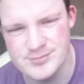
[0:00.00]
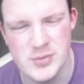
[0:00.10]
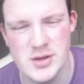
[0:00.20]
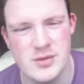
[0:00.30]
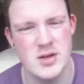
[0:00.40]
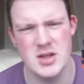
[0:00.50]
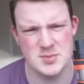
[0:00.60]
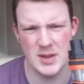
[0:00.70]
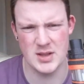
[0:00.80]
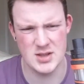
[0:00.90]
But rather than
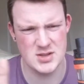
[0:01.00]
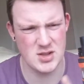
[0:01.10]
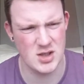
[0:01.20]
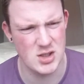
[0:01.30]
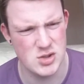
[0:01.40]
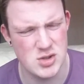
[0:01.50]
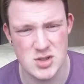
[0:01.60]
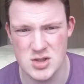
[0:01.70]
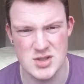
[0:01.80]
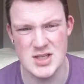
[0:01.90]
expanding and sucking in juice,
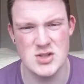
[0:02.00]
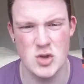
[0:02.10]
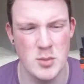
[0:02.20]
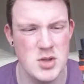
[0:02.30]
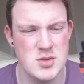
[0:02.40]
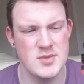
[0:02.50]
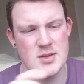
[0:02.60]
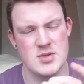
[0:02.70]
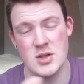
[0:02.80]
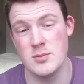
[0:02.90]
it just takes too much
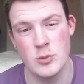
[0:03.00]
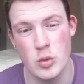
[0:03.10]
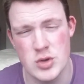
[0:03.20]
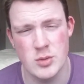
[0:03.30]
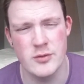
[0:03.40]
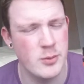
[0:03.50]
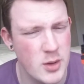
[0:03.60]
sometimes and it goes out.